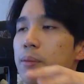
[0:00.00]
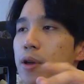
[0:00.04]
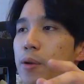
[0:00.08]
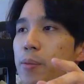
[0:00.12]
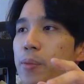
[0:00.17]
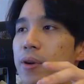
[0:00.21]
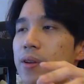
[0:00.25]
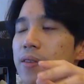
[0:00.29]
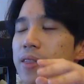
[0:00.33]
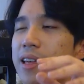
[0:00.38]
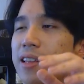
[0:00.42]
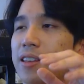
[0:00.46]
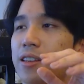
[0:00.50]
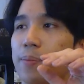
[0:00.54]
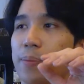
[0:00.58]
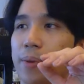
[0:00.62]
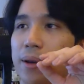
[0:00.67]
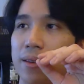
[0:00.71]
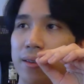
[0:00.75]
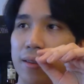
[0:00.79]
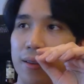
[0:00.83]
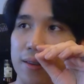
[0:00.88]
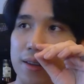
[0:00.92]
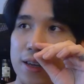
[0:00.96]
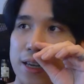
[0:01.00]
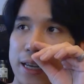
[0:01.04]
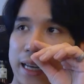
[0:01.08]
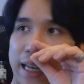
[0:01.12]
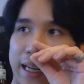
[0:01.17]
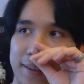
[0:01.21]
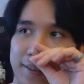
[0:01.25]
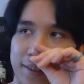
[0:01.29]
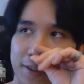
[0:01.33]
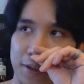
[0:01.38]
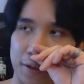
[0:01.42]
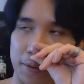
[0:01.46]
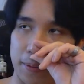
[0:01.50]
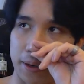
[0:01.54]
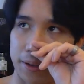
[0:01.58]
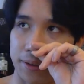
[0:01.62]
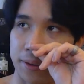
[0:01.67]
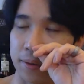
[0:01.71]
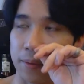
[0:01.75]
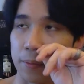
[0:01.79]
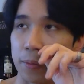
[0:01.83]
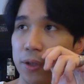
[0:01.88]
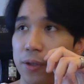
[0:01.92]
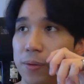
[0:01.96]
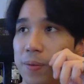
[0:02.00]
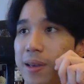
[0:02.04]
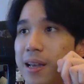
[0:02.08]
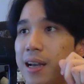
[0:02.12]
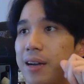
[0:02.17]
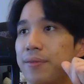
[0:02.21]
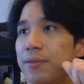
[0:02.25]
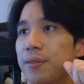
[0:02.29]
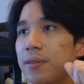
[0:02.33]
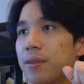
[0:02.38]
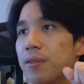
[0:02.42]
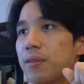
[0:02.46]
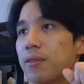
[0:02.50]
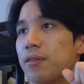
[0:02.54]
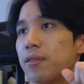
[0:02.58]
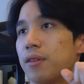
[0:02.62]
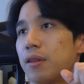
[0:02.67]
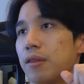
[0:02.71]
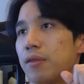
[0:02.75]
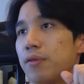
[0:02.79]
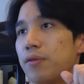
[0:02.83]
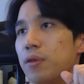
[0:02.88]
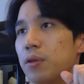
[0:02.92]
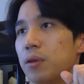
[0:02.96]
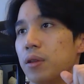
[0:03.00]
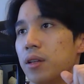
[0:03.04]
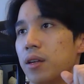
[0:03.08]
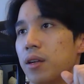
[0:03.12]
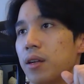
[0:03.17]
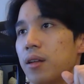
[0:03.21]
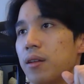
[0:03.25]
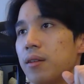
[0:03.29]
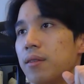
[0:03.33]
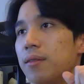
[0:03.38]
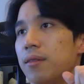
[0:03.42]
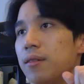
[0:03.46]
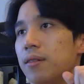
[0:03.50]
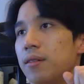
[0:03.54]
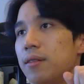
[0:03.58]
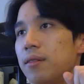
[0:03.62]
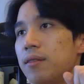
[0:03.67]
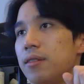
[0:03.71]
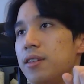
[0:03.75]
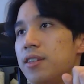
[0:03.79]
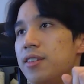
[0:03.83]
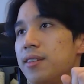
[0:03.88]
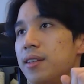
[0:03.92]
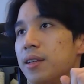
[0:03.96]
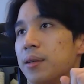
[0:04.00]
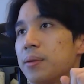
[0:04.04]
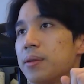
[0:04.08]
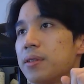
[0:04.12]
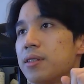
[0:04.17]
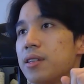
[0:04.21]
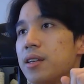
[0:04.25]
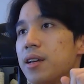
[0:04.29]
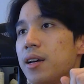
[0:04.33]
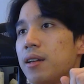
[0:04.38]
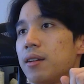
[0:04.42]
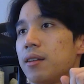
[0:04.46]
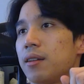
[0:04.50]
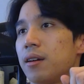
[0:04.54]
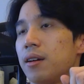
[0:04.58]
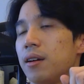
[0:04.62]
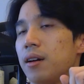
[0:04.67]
bit of that depends on the account situation, which we haven't fully distinguished yet.